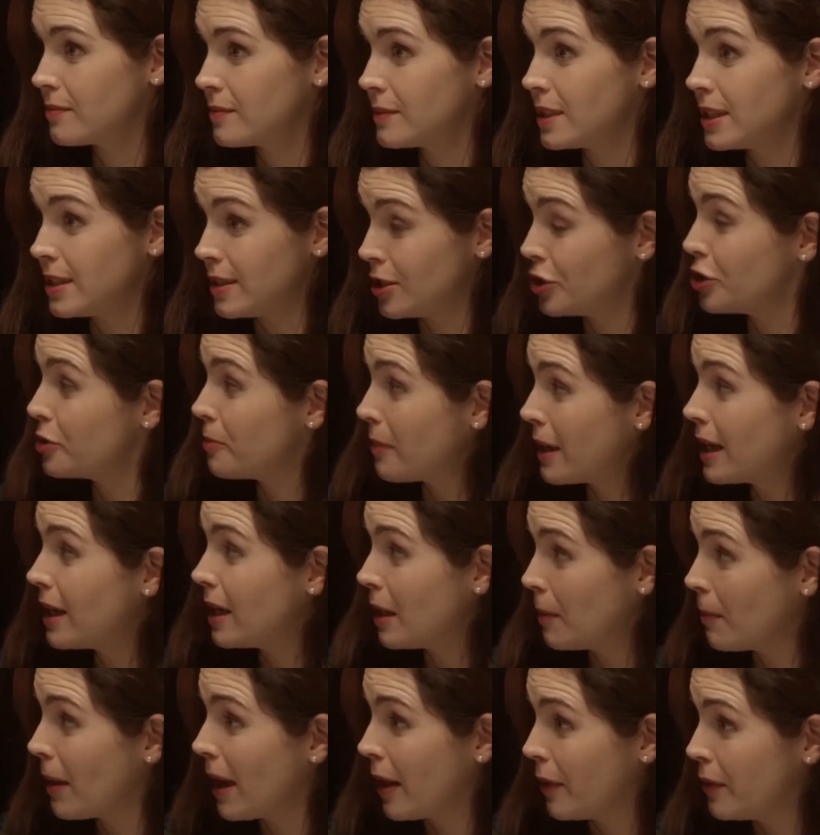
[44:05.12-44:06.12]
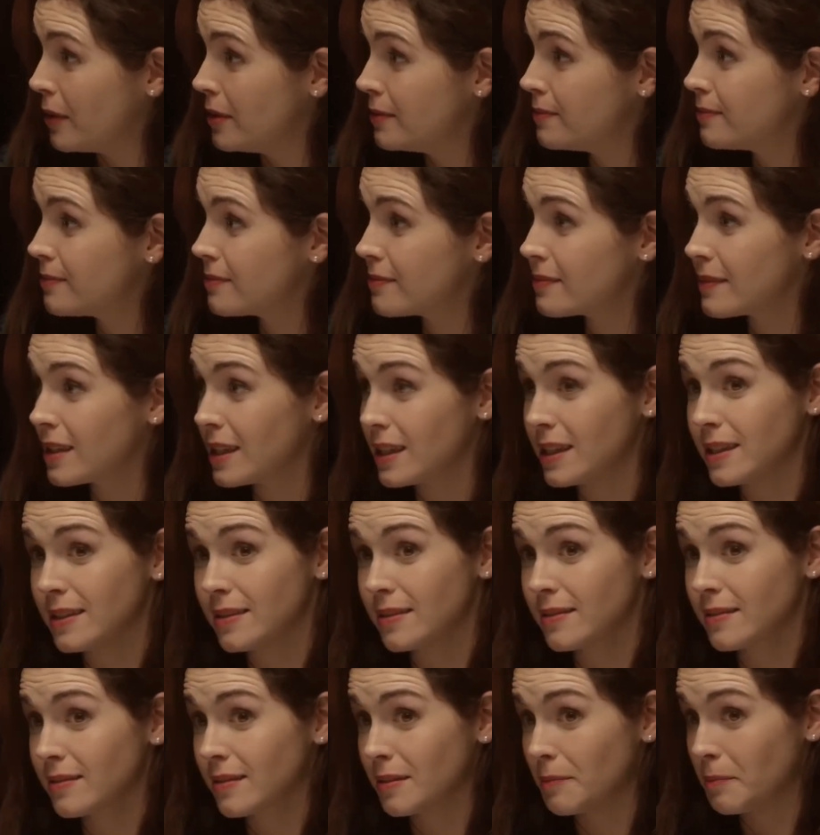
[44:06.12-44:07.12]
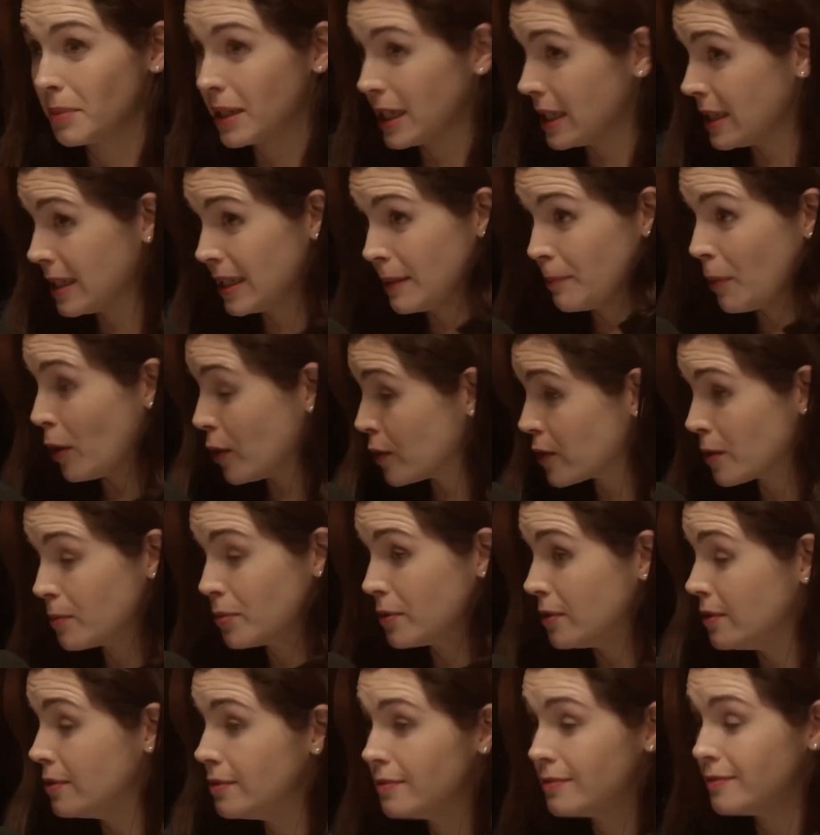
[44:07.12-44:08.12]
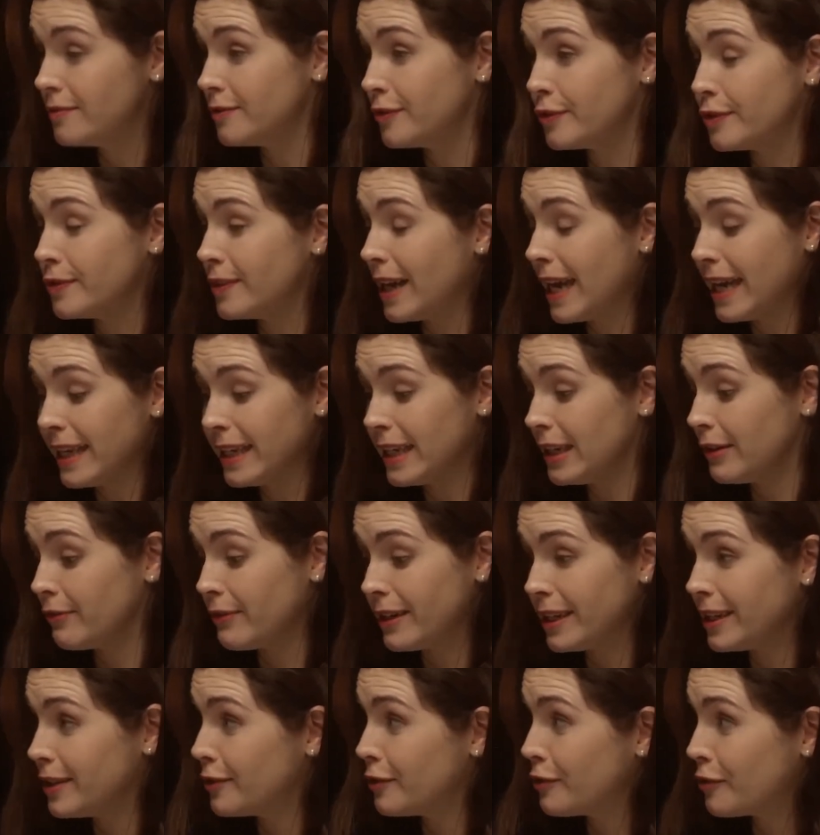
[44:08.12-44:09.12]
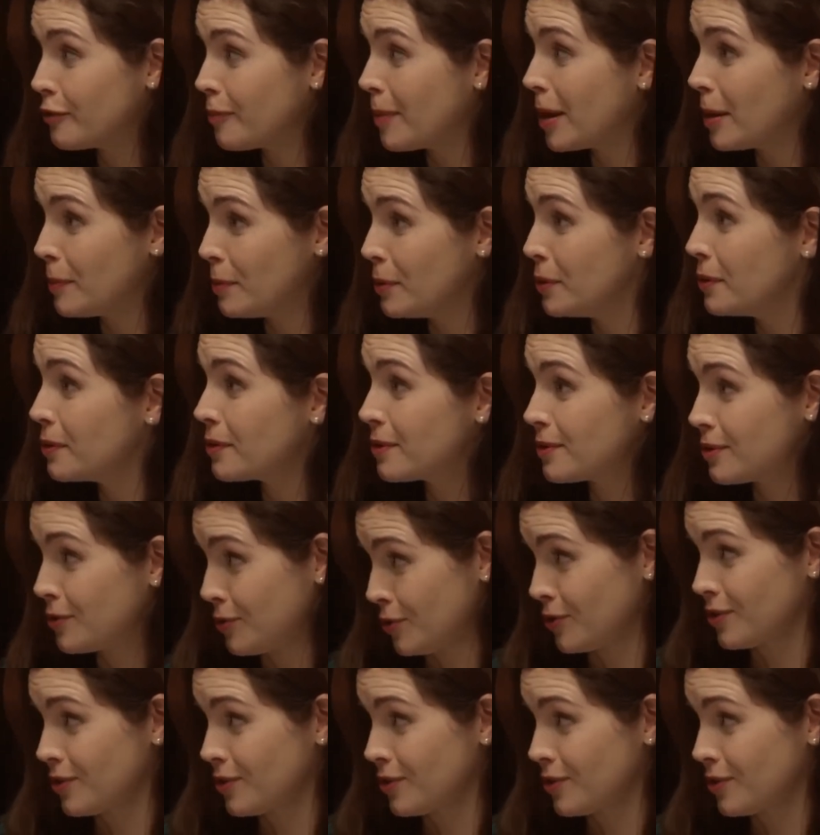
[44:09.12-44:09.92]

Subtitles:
decision-making power. Mm-hmm. It is completely possible for any reader of my book to